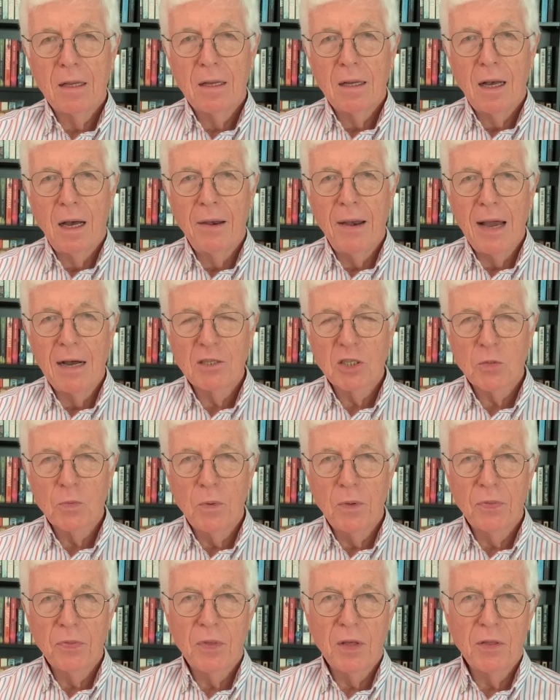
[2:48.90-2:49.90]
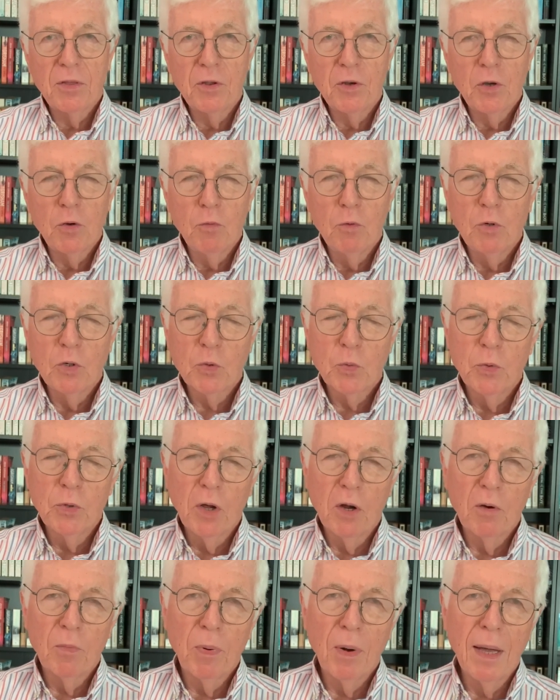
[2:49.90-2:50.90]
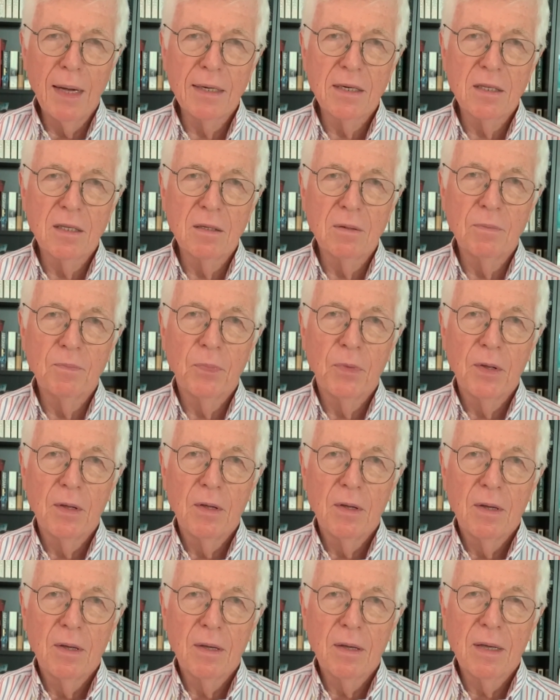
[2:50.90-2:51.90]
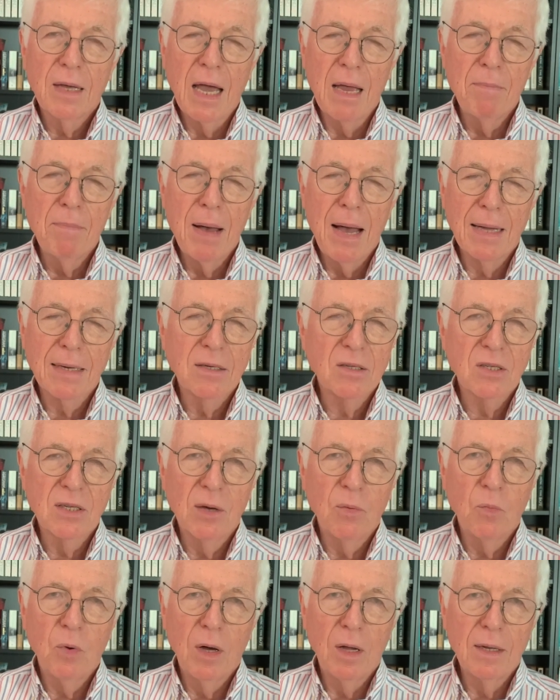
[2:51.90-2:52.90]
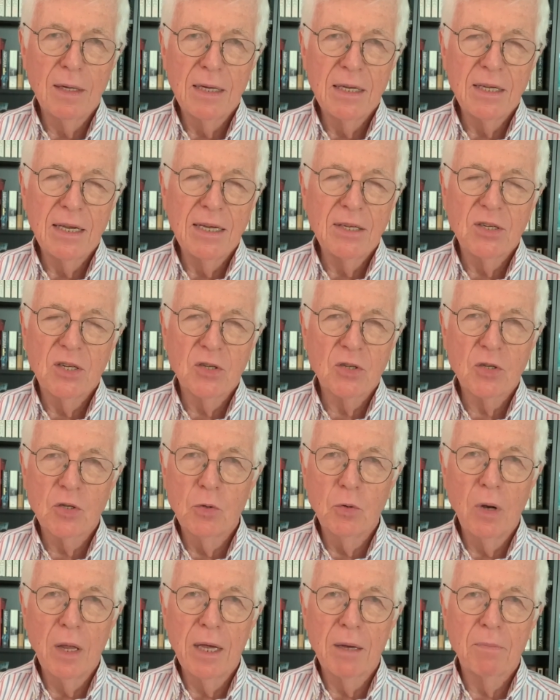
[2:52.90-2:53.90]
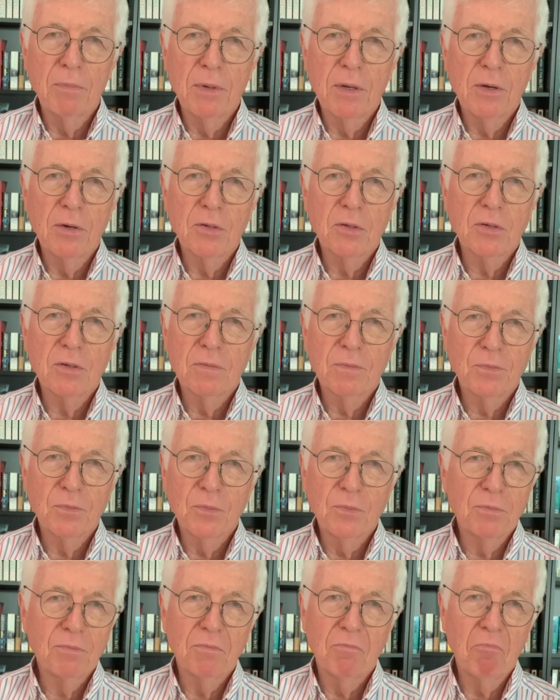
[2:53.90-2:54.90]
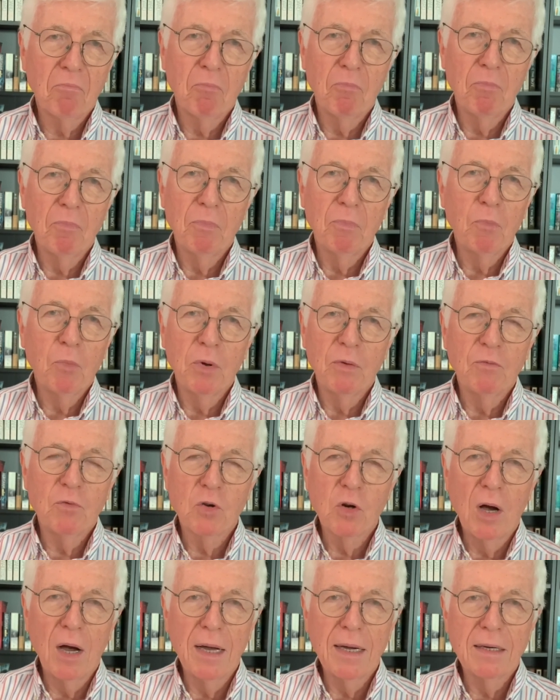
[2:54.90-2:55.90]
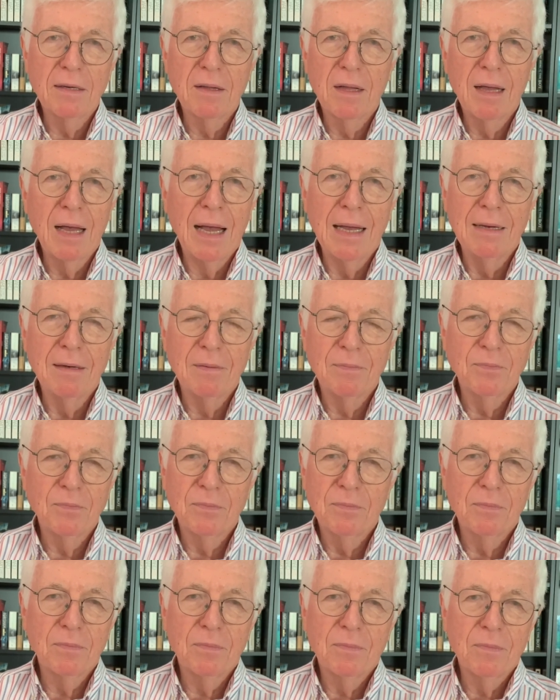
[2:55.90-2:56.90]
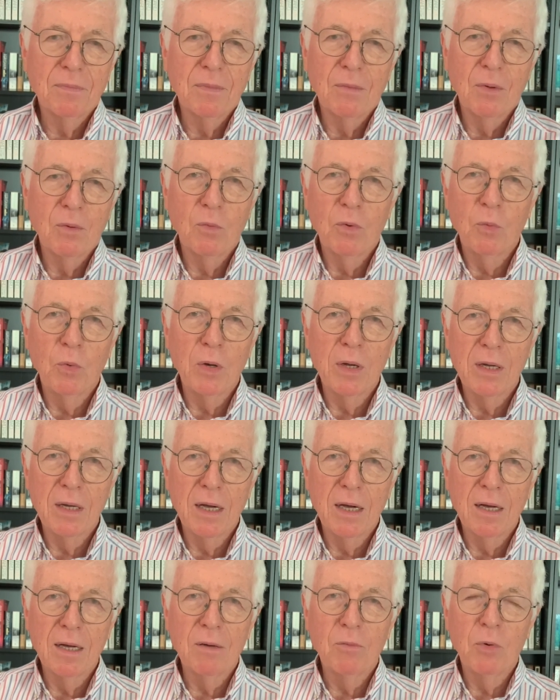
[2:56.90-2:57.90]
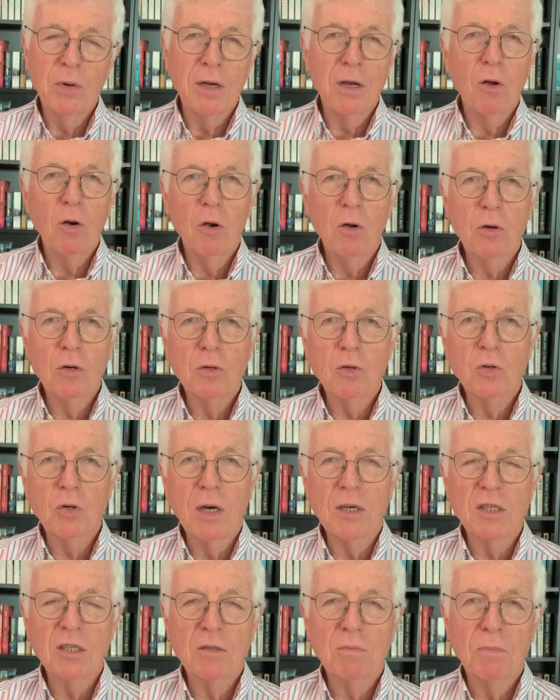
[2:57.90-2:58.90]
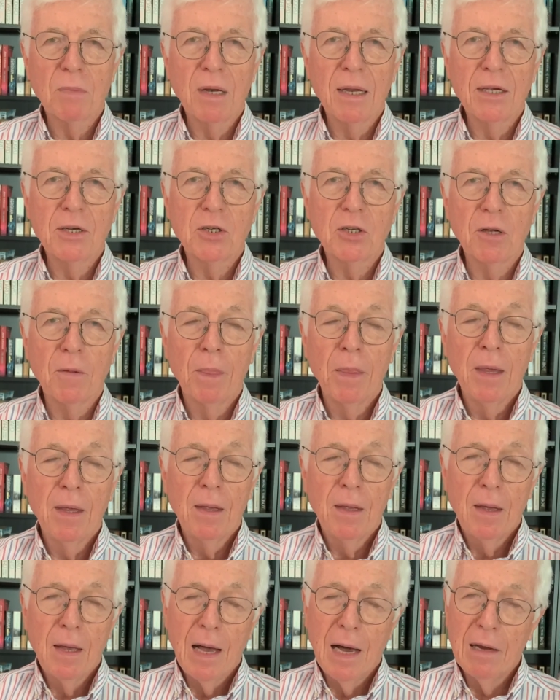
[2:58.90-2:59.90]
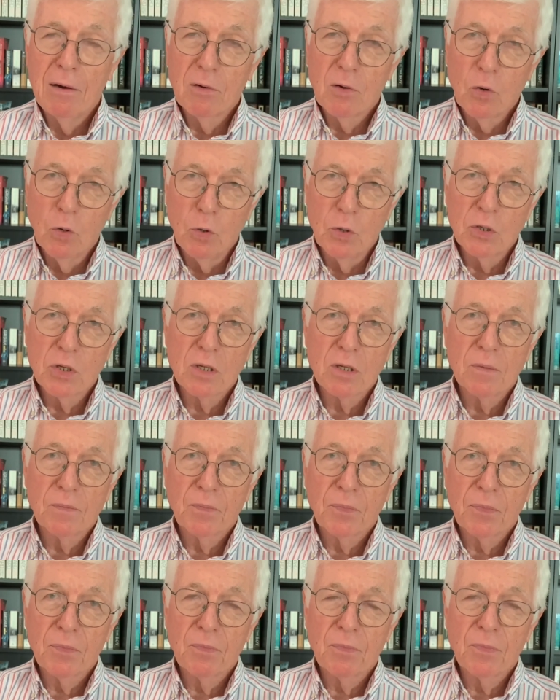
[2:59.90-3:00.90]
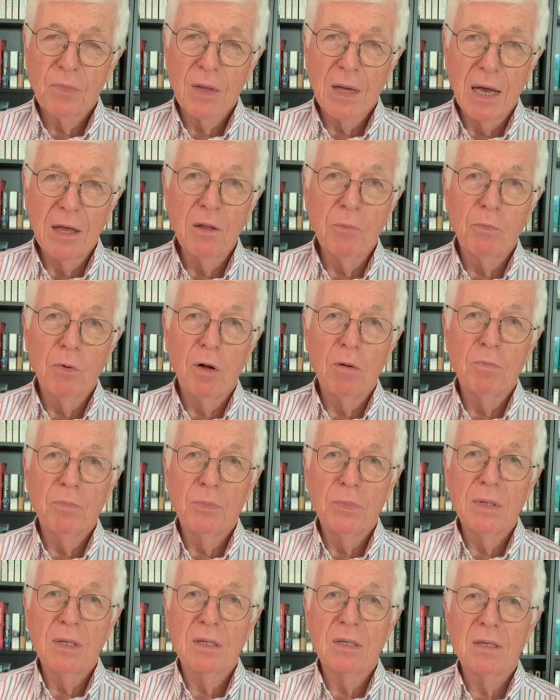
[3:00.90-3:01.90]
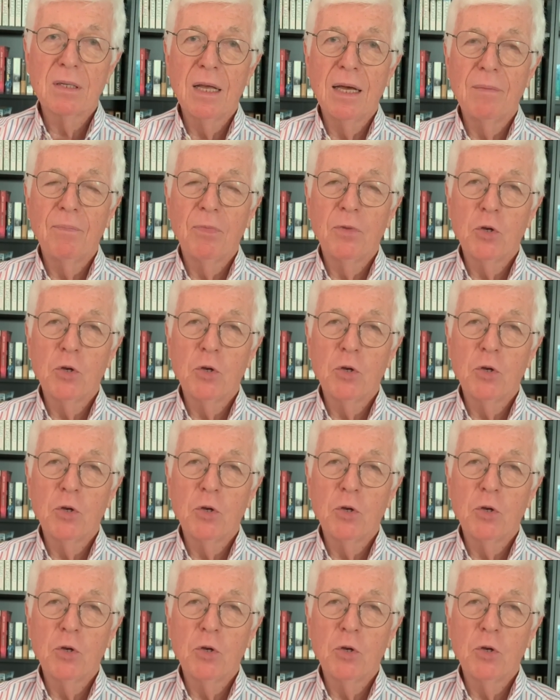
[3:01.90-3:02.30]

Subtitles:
announcement that the new rules would not apply to them, came back and said, well, it's just too late because we've tried and we no longer trust Malaysia. And of course, the other problem is that